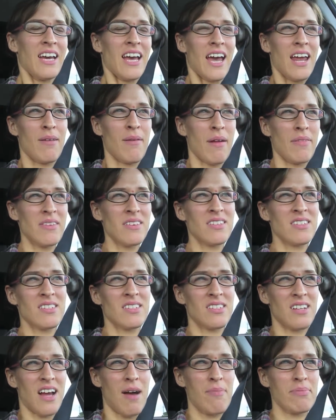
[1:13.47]
And I'm at this
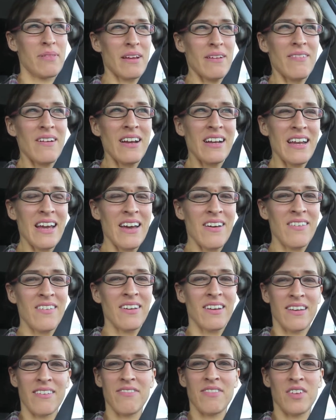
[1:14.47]
stoplight right now
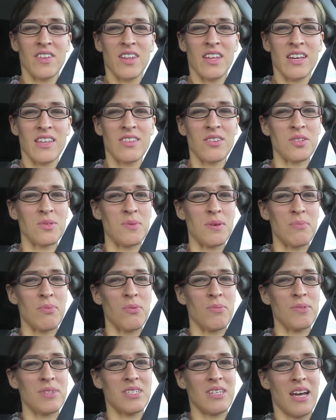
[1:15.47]
and I feel like there's
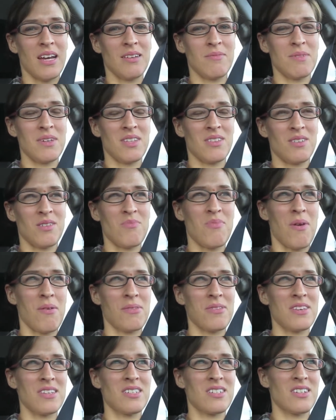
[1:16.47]
people beside me and they're
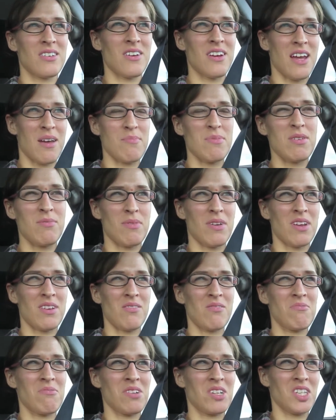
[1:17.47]
probably staring at me, but I
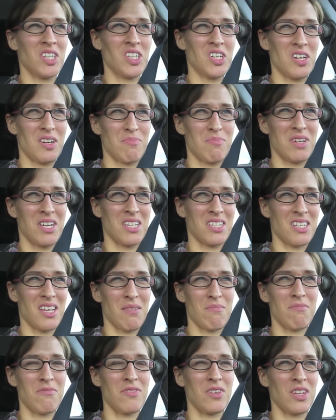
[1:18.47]
don't want to look because
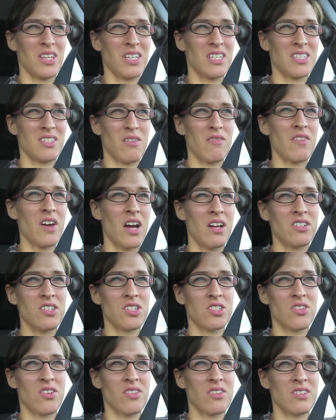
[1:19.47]
I'm feeling
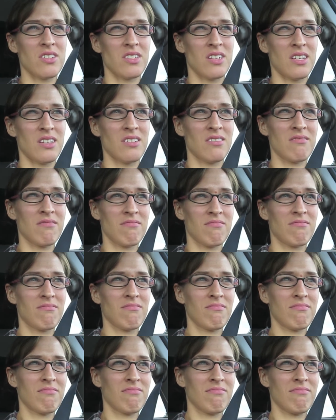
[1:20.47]
self-conscious all of a sudden.
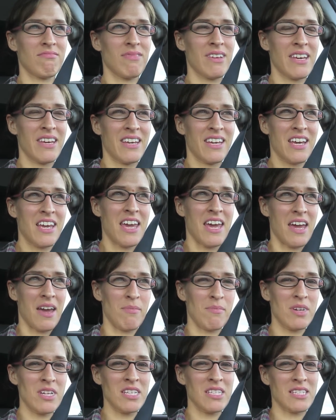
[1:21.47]
Okay,
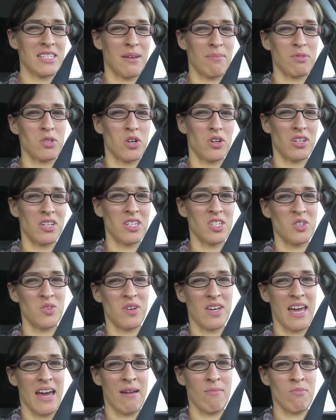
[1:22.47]
I'm gonna stop talking
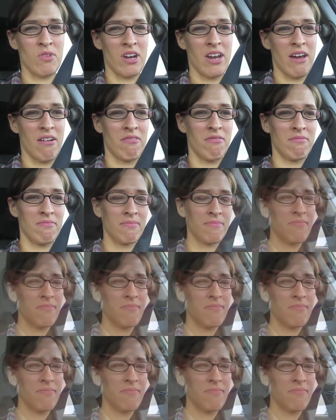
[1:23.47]
to a camera now.